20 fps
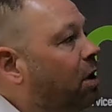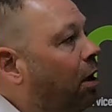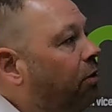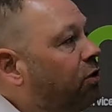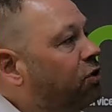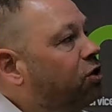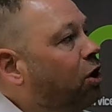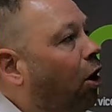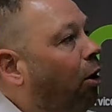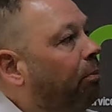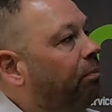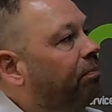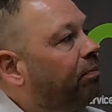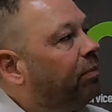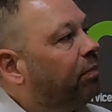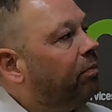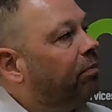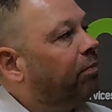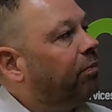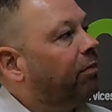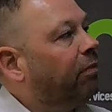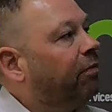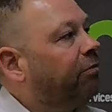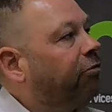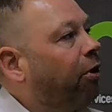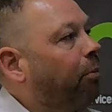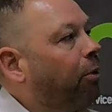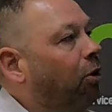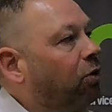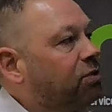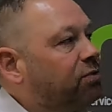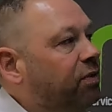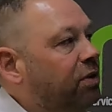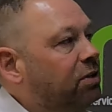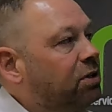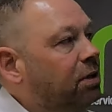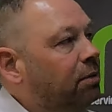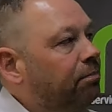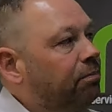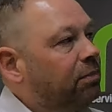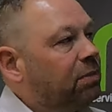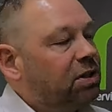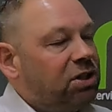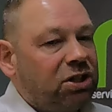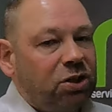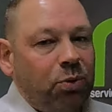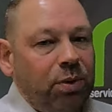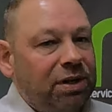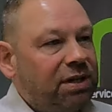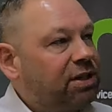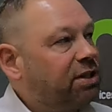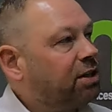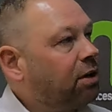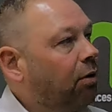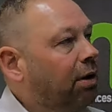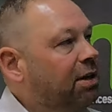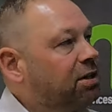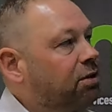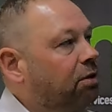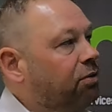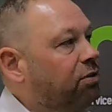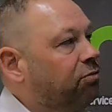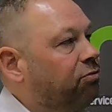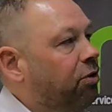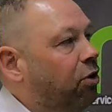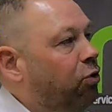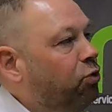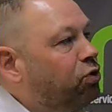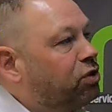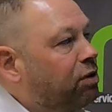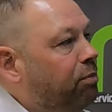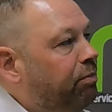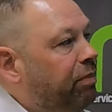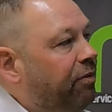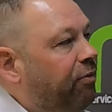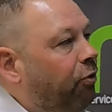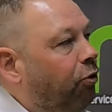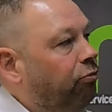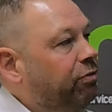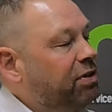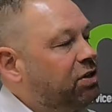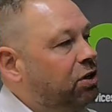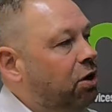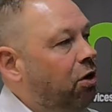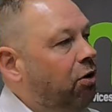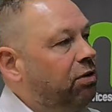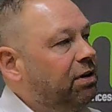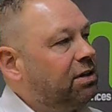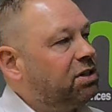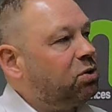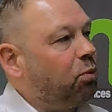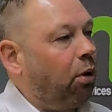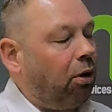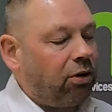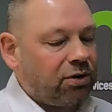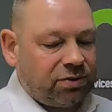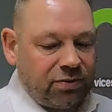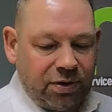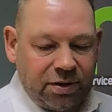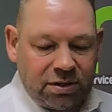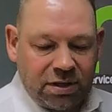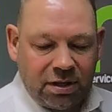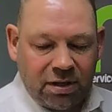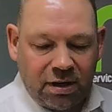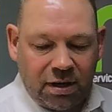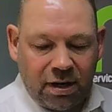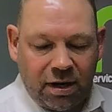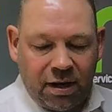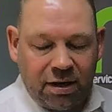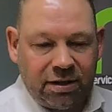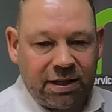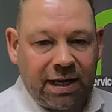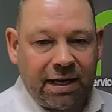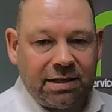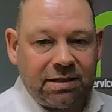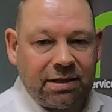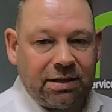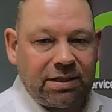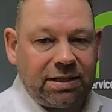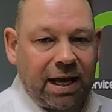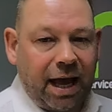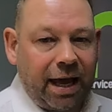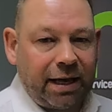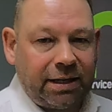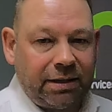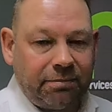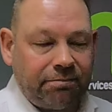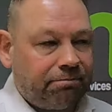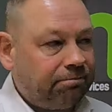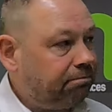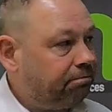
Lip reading: At the top, from Oxford to its sites on the route before returning to Oxford at the end of the day.